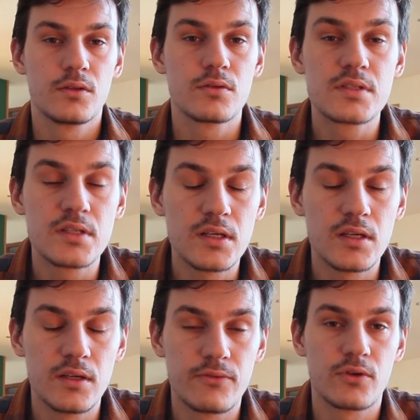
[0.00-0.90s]
To see
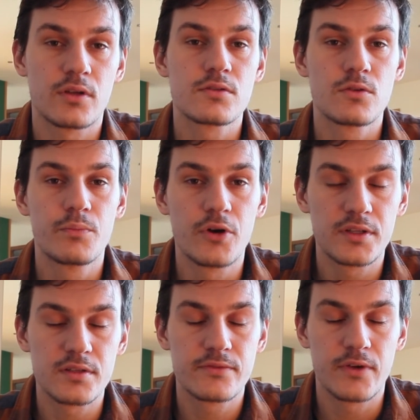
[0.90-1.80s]
if you can
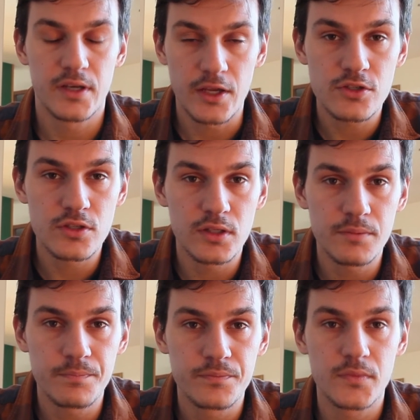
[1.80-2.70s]
support us
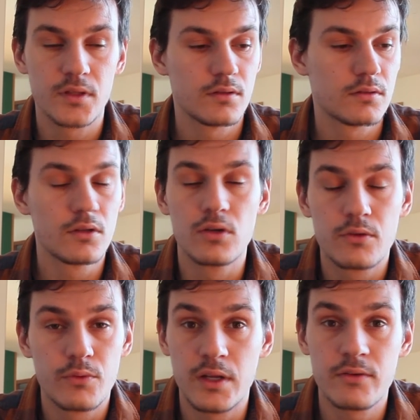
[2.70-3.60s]
financially,
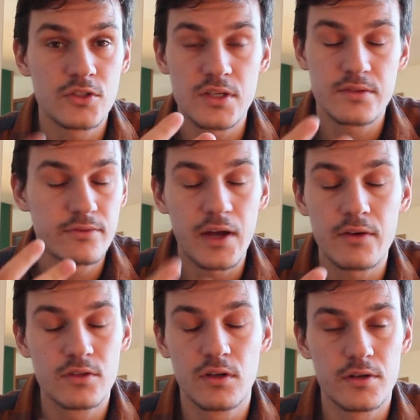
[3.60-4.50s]
look, when even just
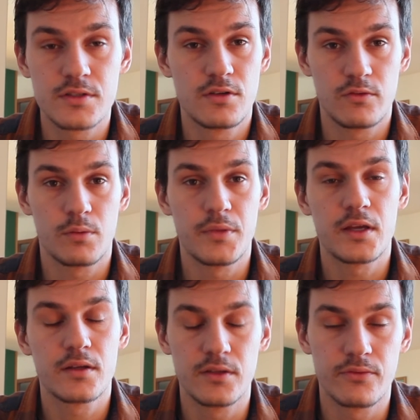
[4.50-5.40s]
$5 here will
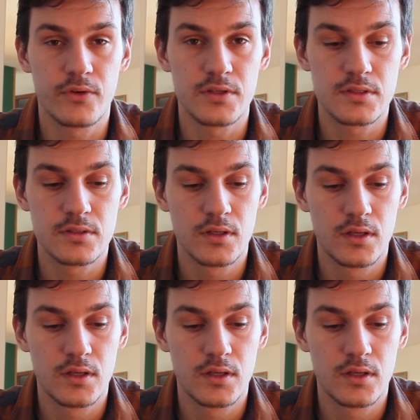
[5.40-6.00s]
make a difference.